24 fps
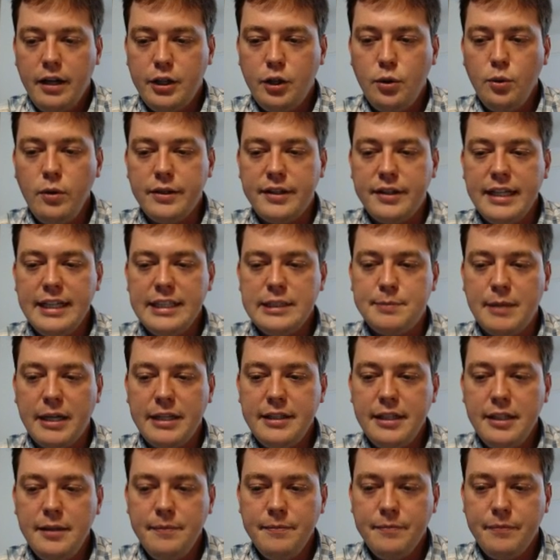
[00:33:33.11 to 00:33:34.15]
Cool, thanks,
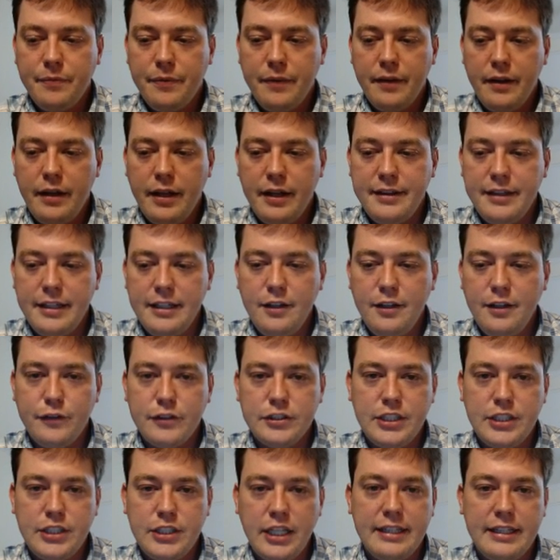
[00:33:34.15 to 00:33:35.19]
Mikey. Thank you for
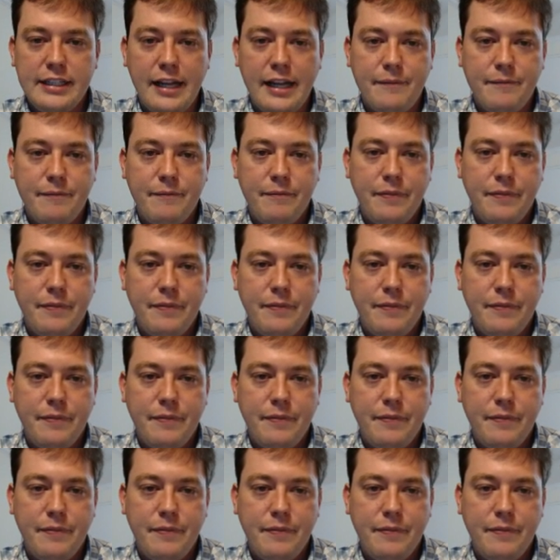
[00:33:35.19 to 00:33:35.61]
sending that.